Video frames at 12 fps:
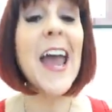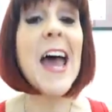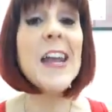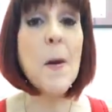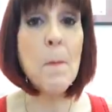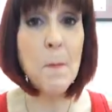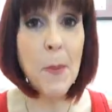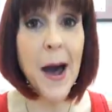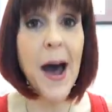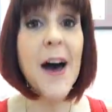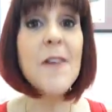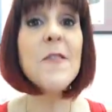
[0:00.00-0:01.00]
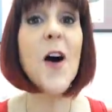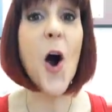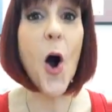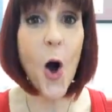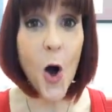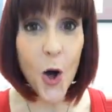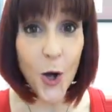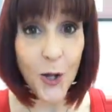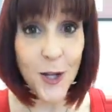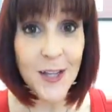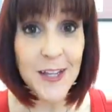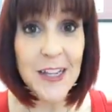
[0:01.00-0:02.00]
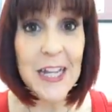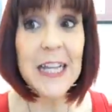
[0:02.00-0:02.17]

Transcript: and above all,